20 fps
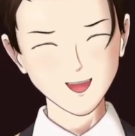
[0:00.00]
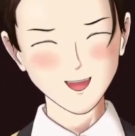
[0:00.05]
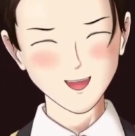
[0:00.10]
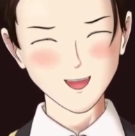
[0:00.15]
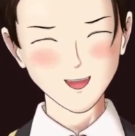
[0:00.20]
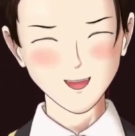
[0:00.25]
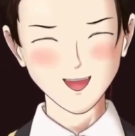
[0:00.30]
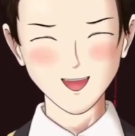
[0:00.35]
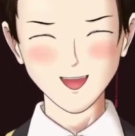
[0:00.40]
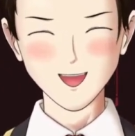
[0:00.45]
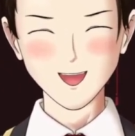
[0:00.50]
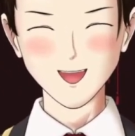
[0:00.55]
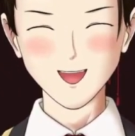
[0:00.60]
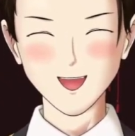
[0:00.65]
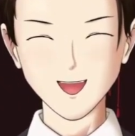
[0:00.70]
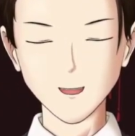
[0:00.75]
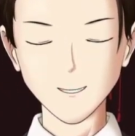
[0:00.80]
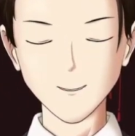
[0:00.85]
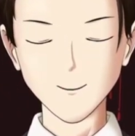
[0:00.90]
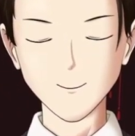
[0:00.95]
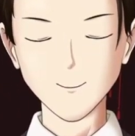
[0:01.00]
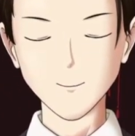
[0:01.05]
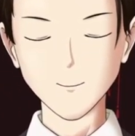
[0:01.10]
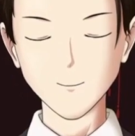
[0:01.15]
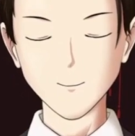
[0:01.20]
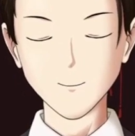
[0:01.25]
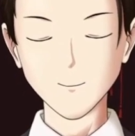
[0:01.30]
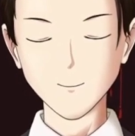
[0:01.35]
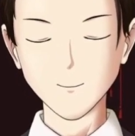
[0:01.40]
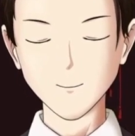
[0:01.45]

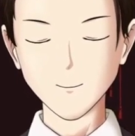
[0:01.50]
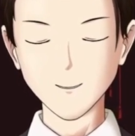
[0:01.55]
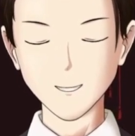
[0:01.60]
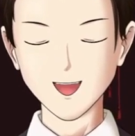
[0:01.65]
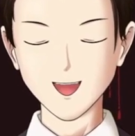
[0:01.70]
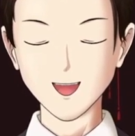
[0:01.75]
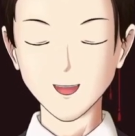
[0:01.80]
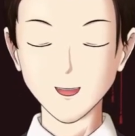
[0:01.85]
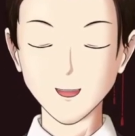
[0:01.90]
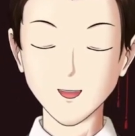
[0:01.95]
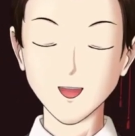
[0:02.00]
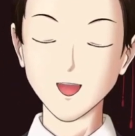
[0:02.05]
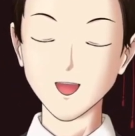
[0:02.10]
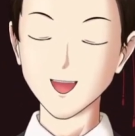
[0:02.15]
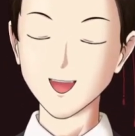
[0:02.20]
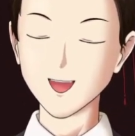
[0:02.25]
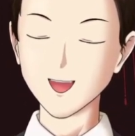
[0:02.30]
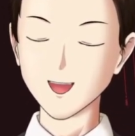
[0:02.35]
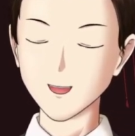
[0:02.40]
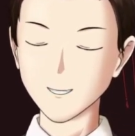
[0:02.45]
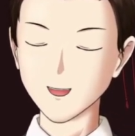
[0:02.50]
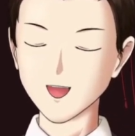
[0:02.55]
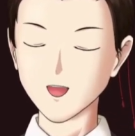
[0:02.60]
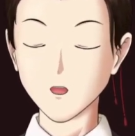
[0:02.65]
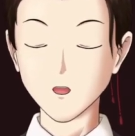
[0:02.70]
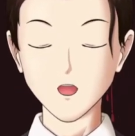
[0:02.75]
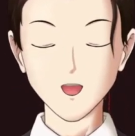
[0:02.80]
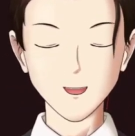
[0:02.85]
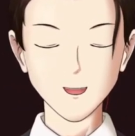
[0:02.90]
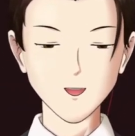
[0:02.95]
And stubborn
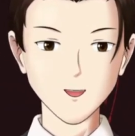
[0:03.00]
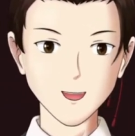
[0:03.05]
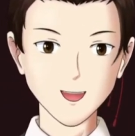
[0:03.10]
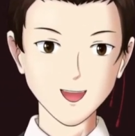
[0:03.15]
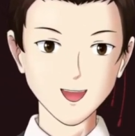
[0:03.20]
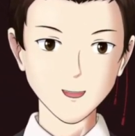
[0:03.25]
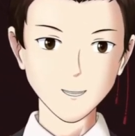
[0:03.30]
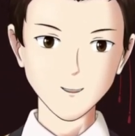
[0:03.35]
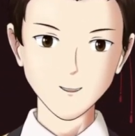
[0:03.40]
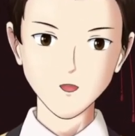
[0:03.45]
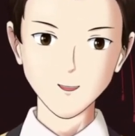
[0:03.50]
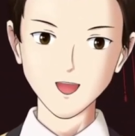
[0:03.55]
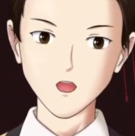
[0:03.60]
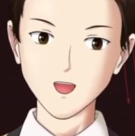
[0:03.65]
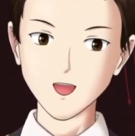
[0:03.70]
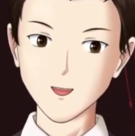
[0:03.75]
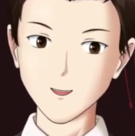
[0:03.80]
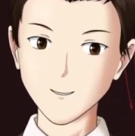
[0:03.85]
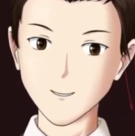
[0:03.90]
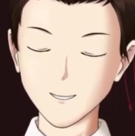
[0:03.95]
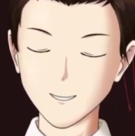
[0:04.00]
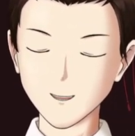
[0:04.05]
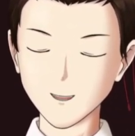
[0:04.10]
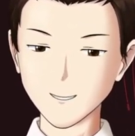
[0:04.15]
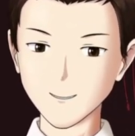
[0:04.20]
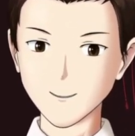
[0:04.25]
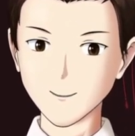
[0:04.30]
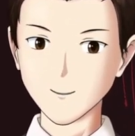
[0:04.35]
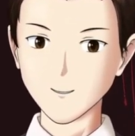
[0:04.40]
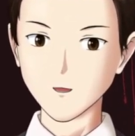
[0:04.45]
as I am, I decided to go in
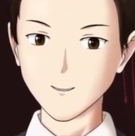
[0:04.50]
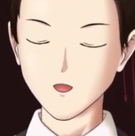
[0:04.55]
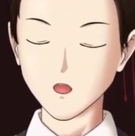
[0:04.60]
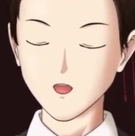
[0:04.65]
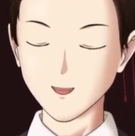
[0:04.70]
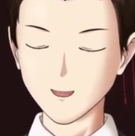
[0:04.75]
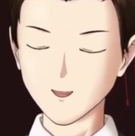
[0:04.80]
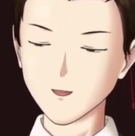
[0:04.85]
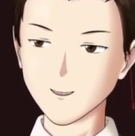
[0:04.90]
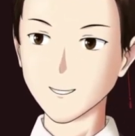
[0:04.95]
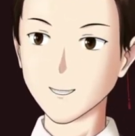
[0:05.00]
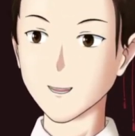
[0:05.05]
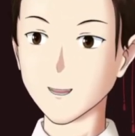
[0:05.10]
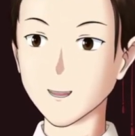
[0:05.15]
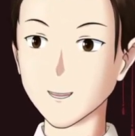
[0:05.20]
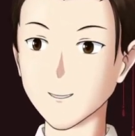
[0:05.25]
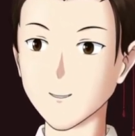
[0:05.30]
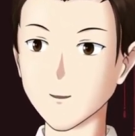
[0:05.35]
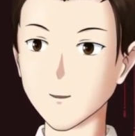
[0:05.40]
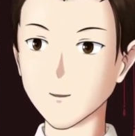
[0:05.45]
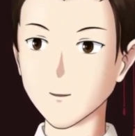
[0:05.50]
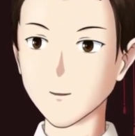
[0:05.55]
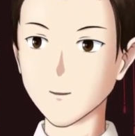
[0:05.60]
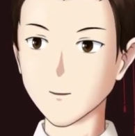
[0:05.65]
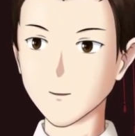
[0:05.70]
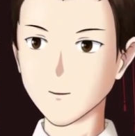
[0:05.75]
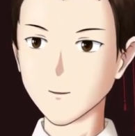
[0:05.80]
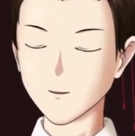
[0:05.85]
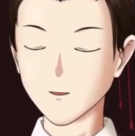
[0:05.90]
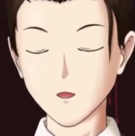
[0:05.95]
without hints
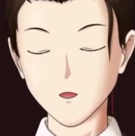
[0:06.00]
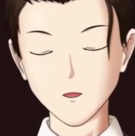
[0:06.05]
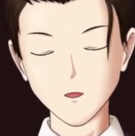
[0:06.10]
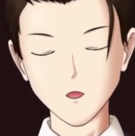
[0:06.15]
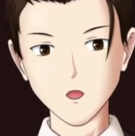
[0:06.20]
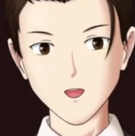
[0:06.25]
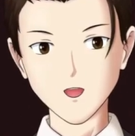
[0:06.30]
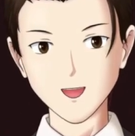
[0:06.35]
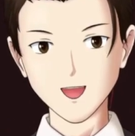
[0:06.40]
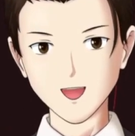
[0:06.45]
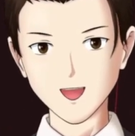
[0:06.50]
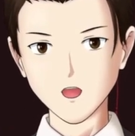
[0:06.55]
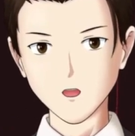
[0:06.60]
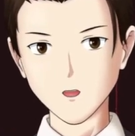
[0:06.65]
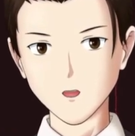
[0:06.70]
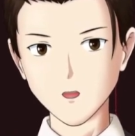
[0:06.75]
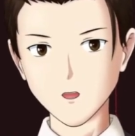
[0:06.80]
initially,